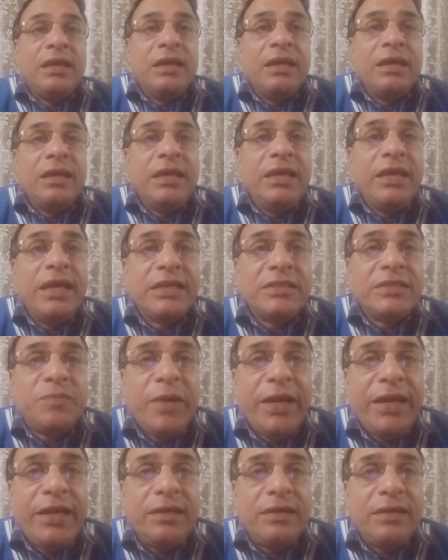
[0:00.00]
He
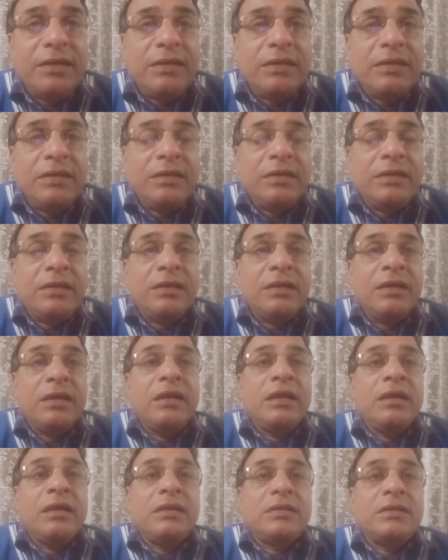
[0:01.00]
explained,
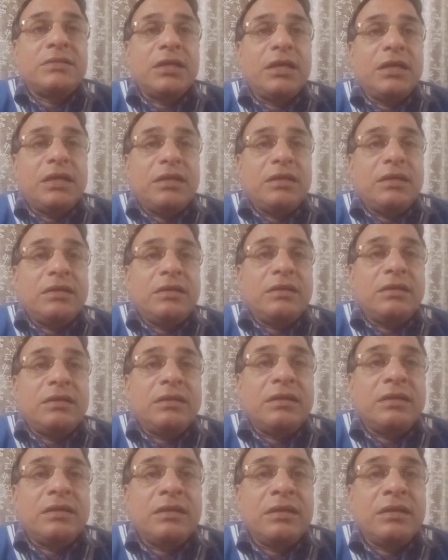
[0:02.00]
sir,
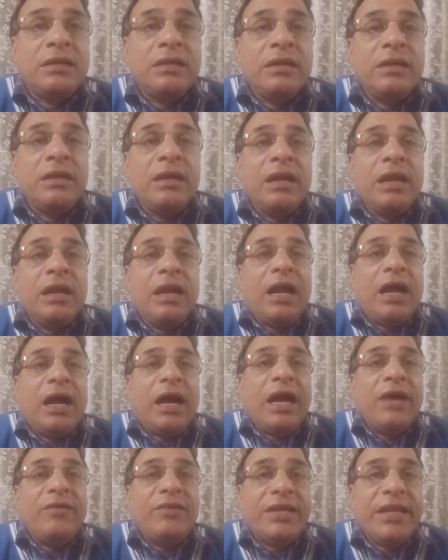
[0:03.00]

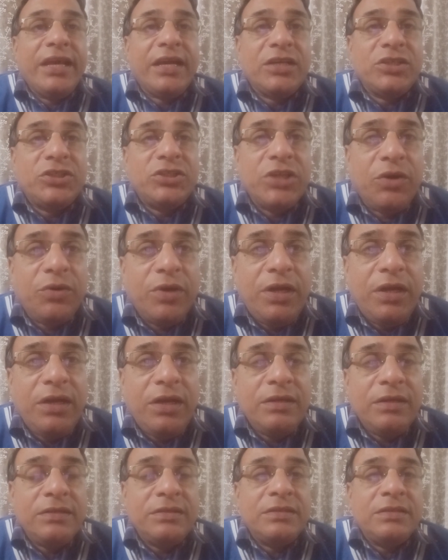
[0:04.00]
I will take a shovel,
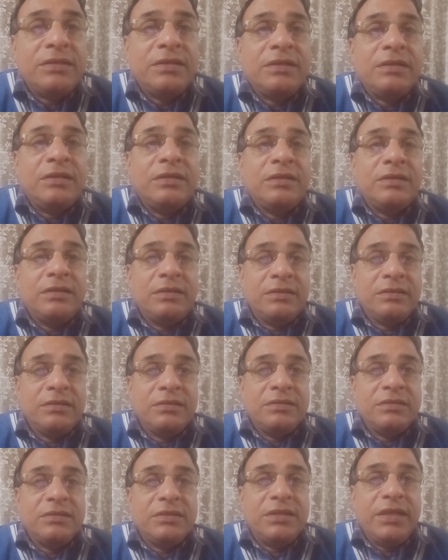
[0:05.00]

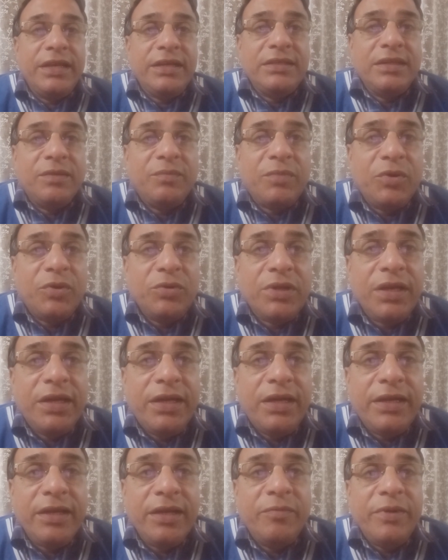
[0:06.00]
dig the mountain a
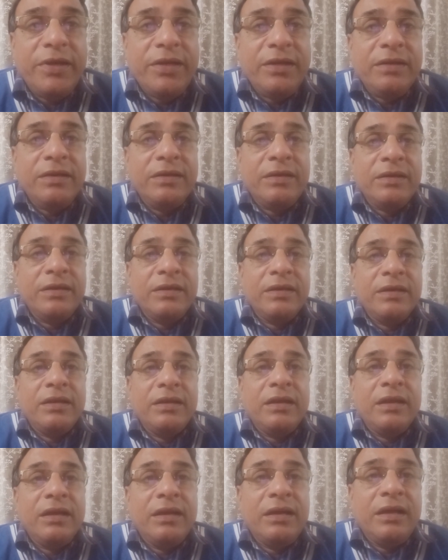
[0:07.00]
little bit,
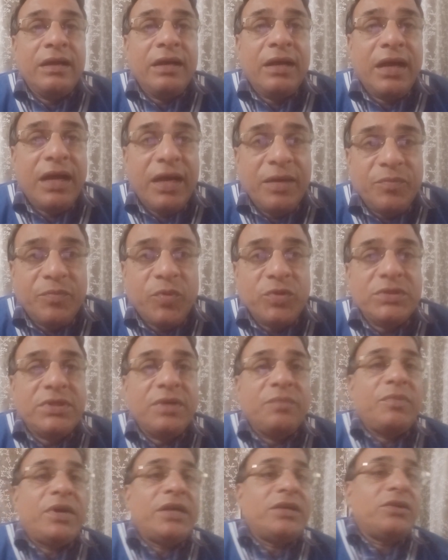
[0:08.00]
and put
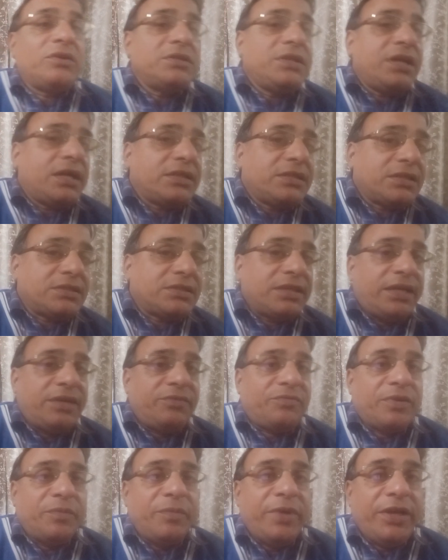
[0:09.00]
the mud on the other side
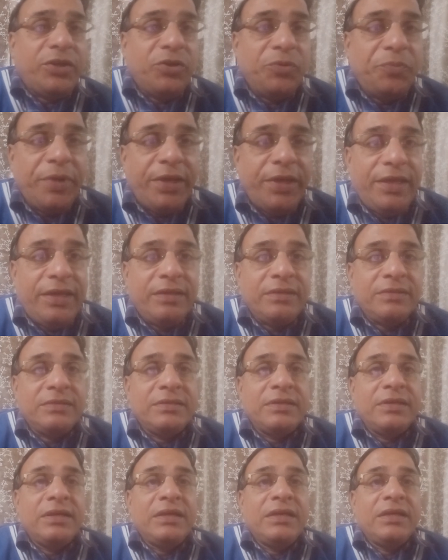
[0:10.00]
from A to B.
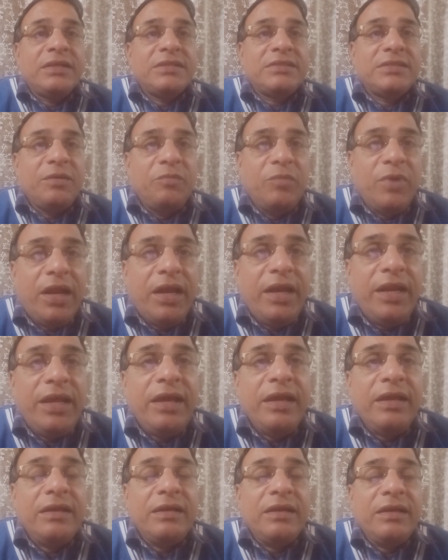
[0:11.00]

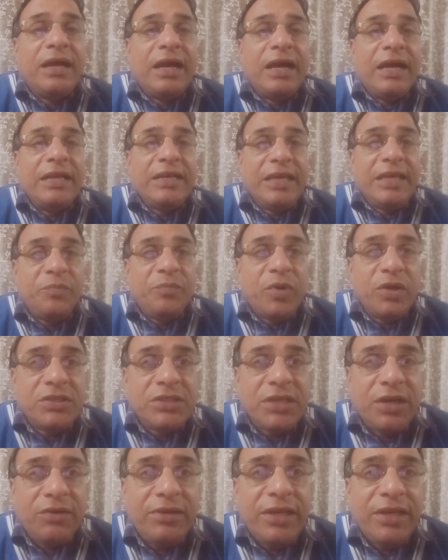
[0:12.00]
Similarly, I'll keep on
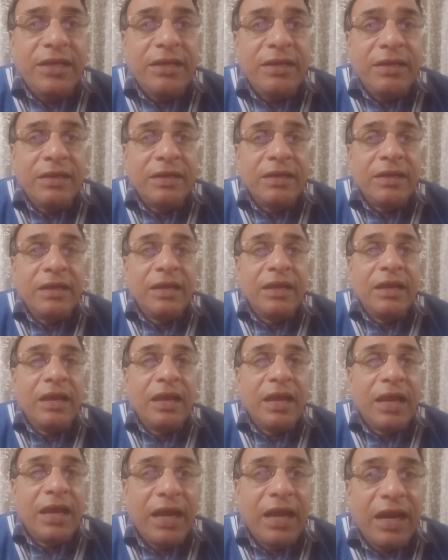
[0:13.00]
shoveling
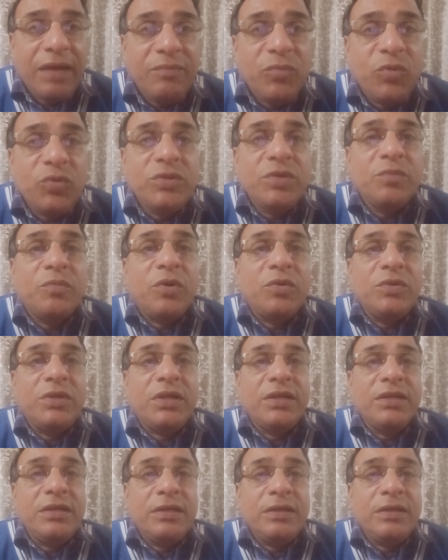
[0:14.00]
and move the mountain,